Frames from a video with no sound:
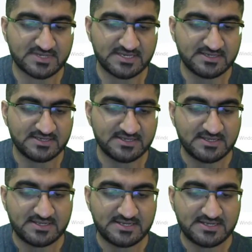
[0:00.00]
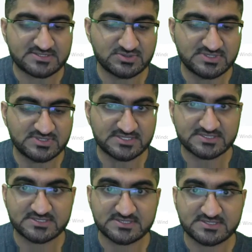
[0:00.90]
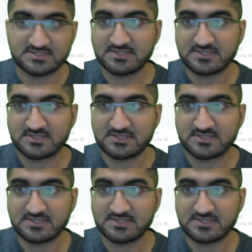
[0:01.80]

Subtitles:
Okay, let's do this